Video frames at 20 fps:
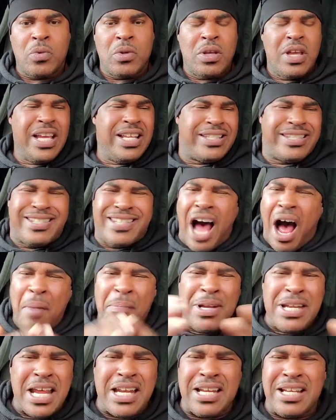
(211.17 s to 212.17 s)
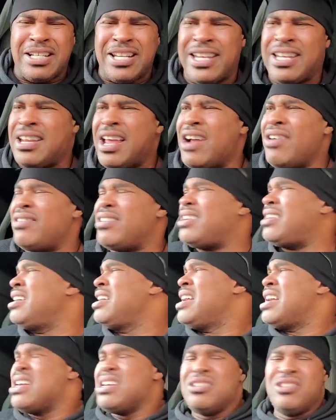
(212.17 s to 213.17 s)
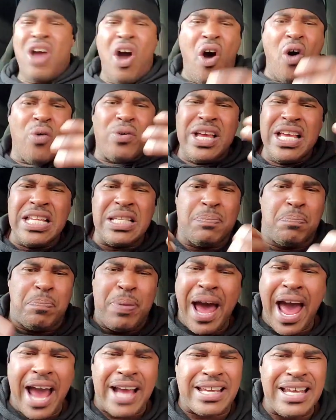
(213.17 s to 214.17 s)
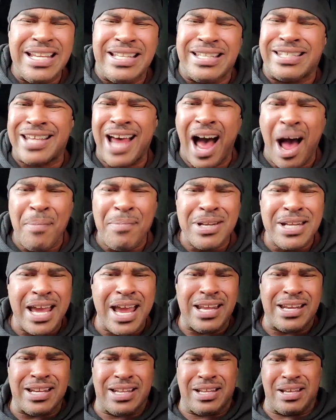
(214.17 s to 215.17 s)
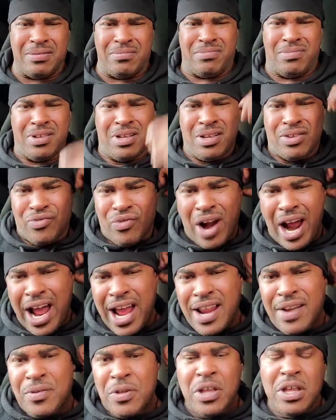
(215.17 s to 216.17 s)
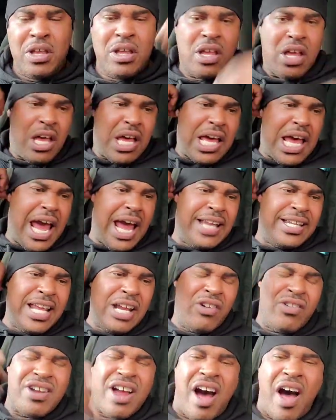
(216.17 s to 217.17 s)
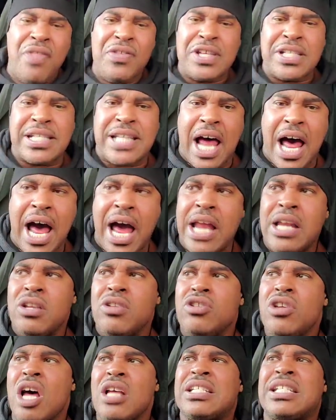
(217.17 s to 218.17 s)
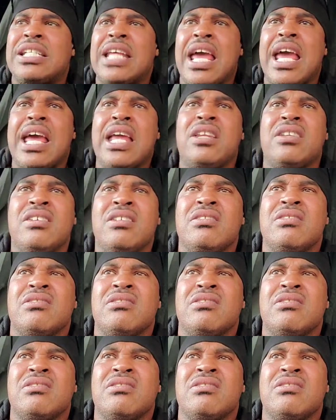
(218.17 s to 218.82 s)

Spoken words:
He dominated. Yo, he's back. He dominated him, right? And then on the other side, y'all saying,